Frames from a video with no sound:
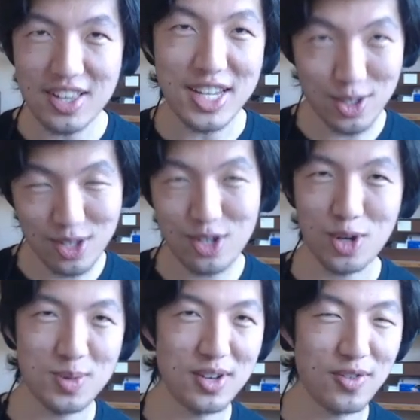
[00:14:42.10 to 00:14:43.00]
Links are in the
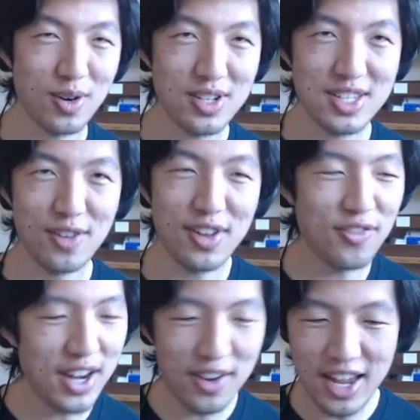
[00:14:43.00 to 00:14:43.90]
description, of course. If,
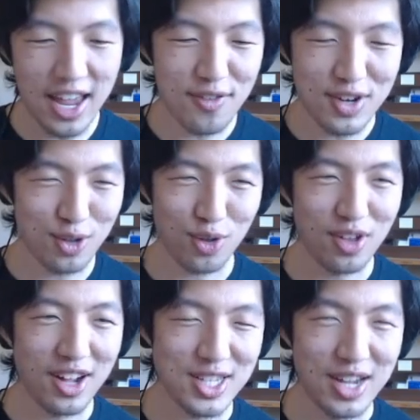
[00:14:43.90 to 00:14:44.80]
if I have any other
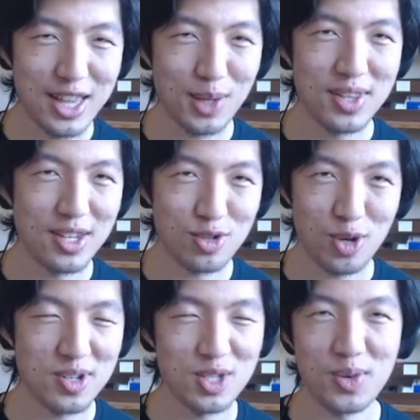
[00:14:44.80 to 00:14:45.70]
thoughts, I'll add them in the
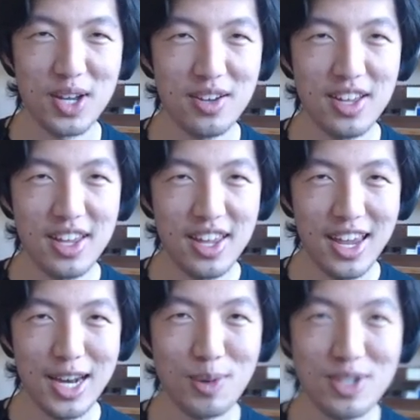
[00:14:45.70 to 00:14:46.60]
description as well. And I will